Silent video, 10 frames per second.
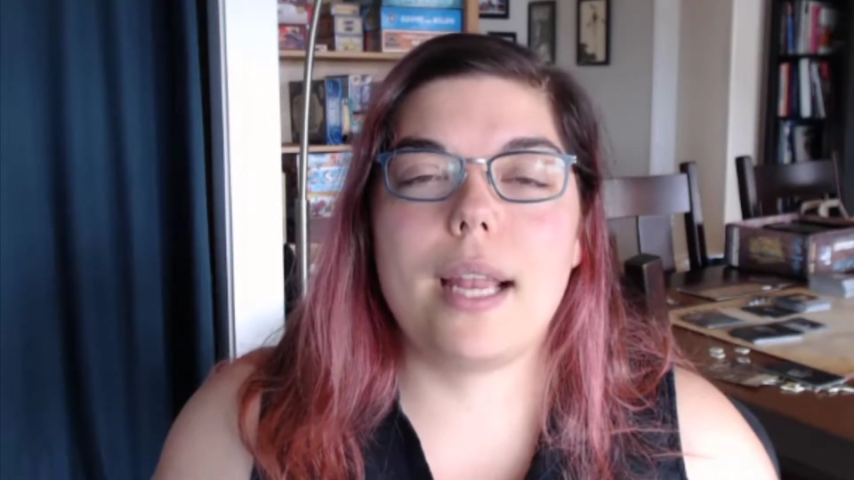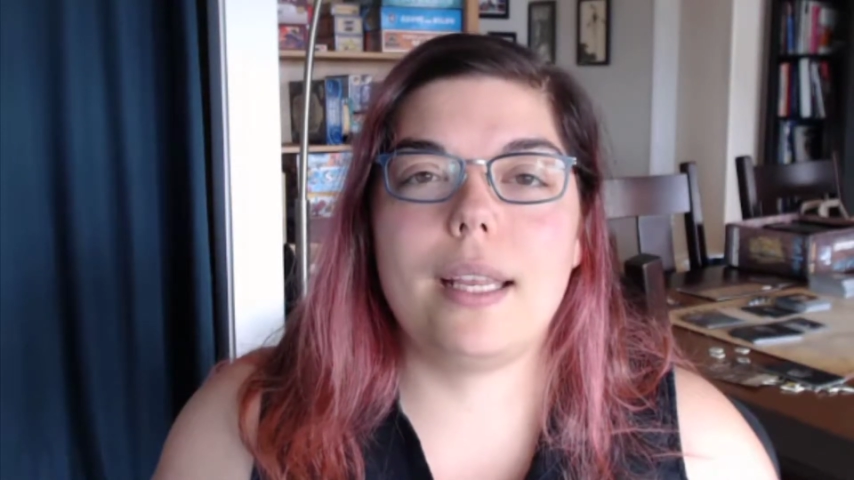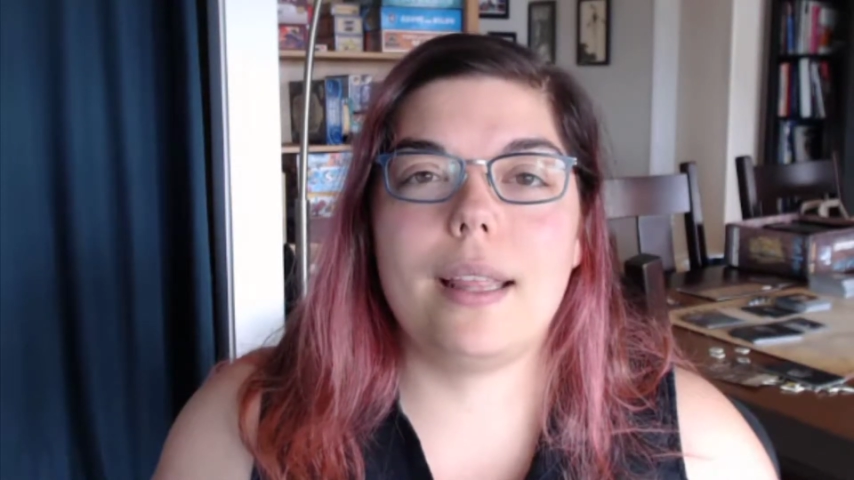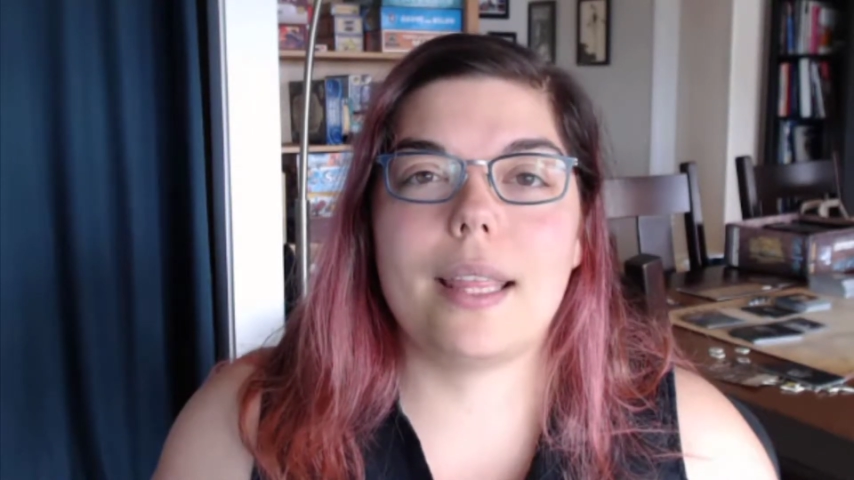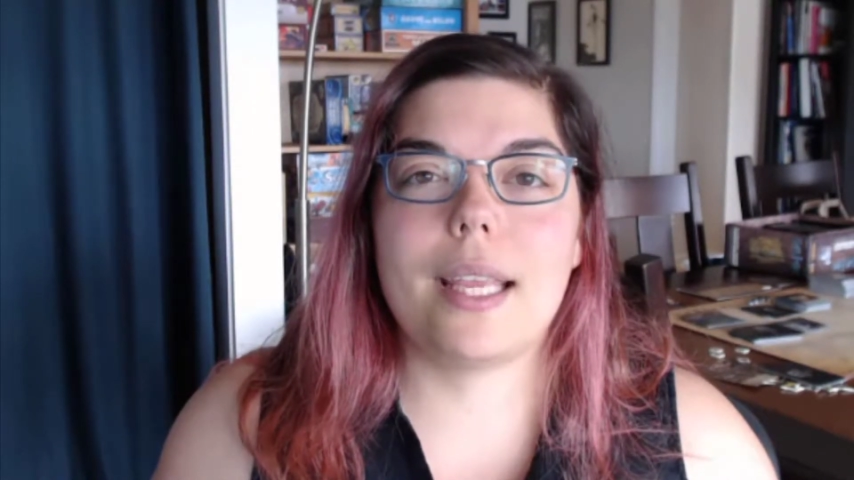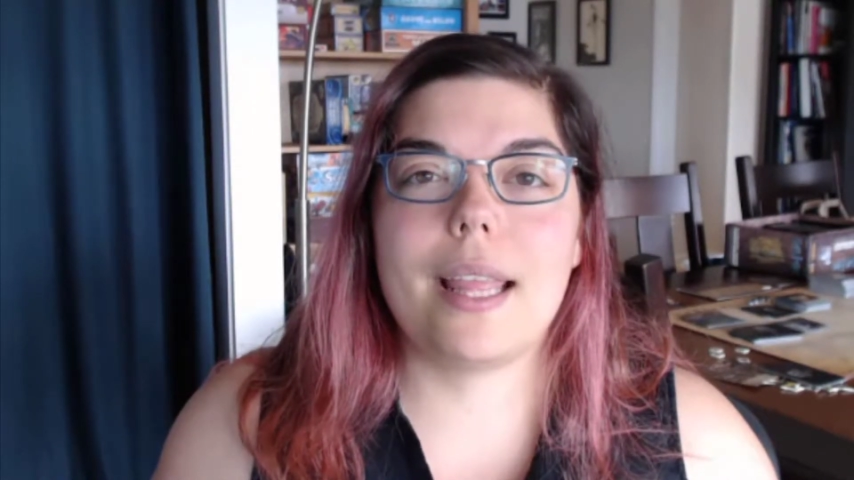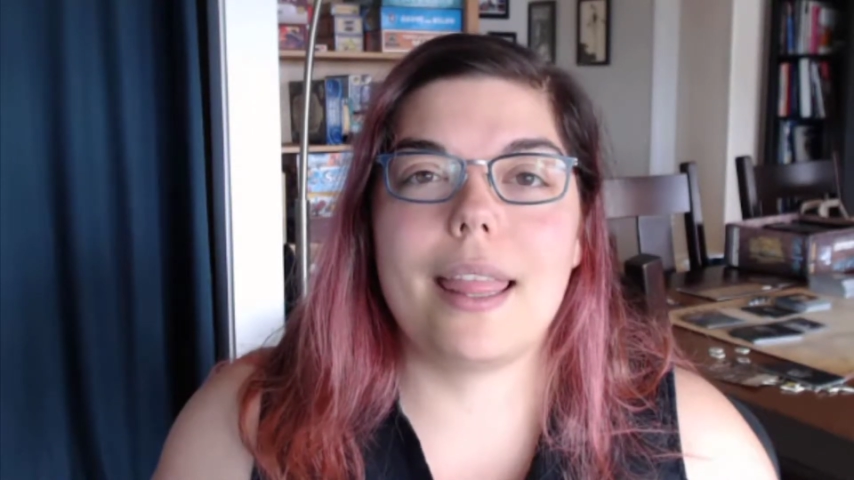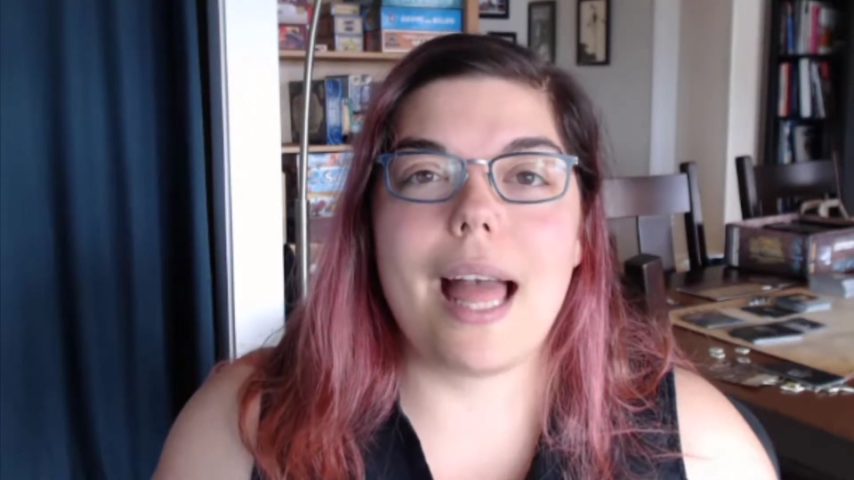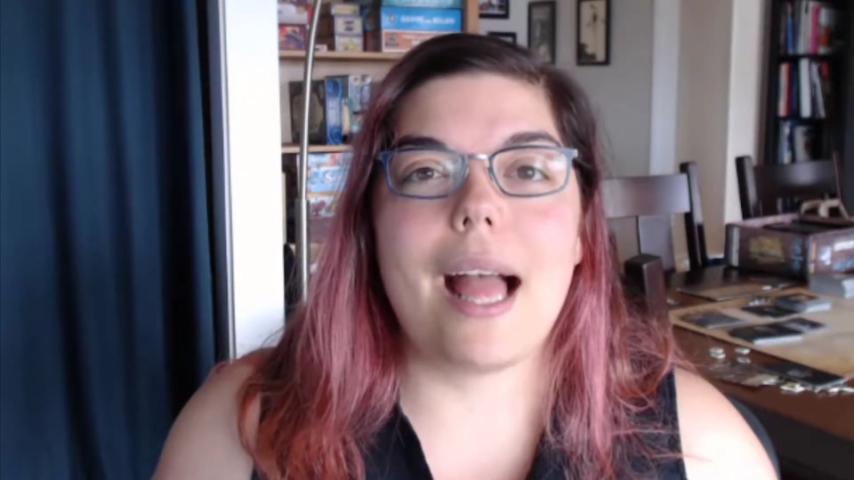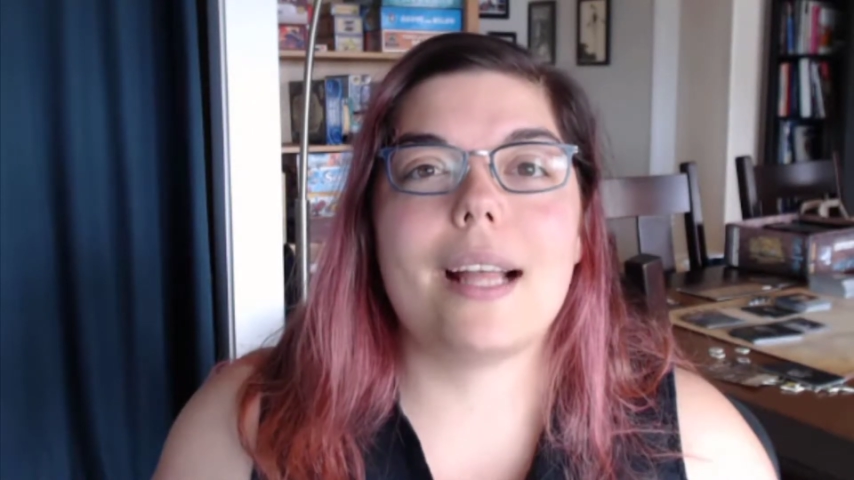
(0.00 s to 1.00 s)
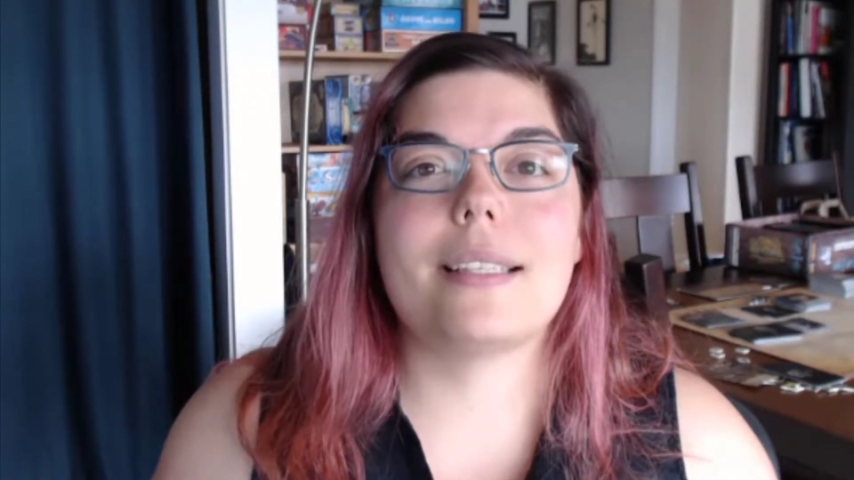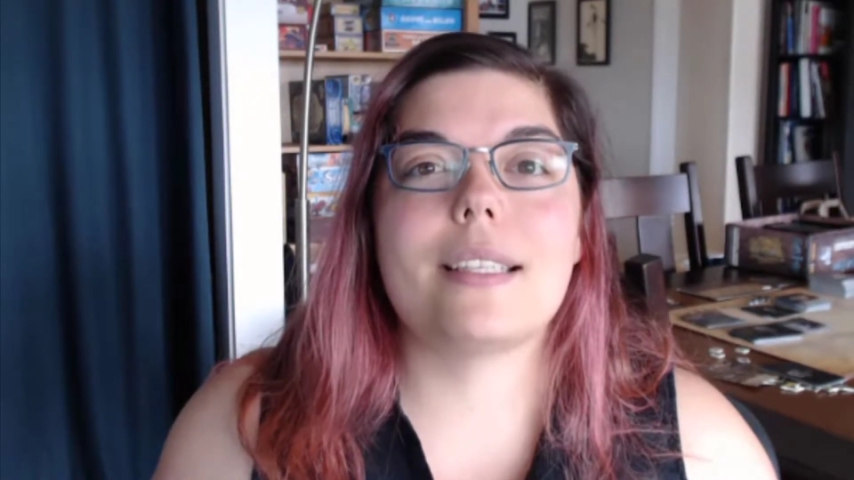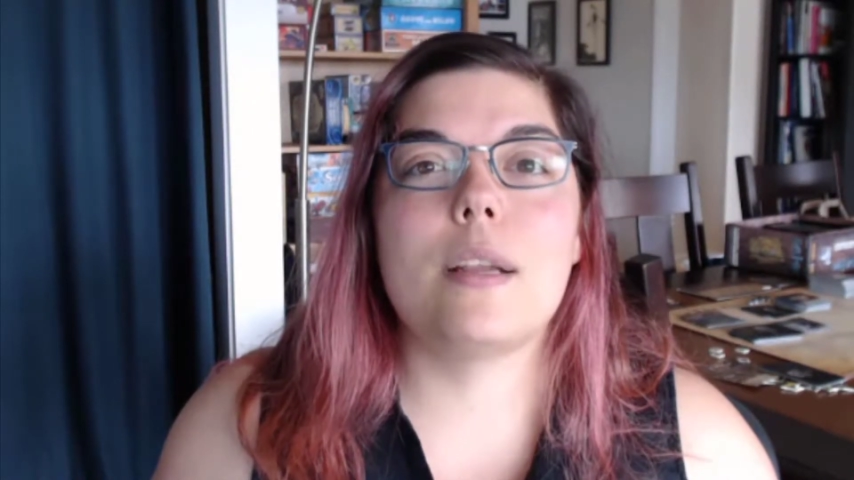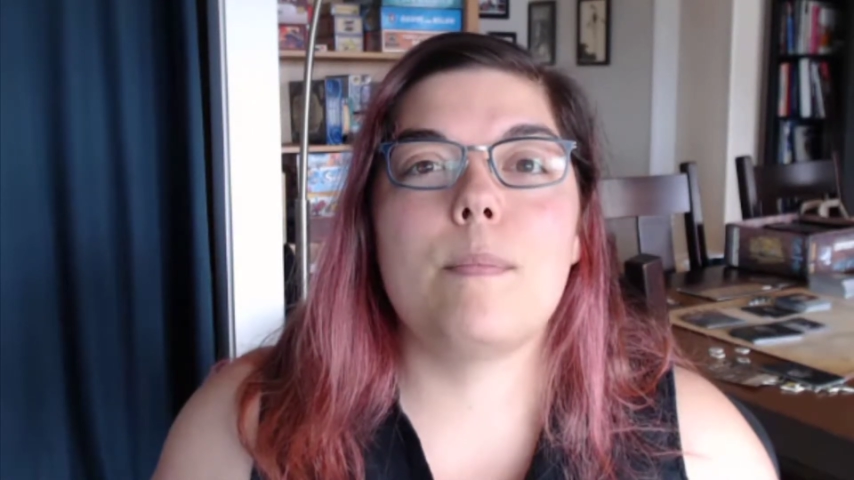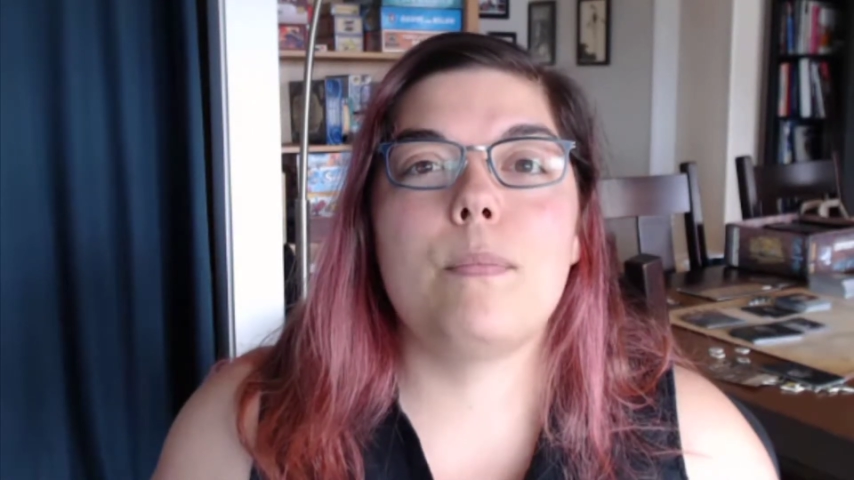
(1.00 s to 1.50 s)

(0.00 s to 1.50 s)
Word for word: anything that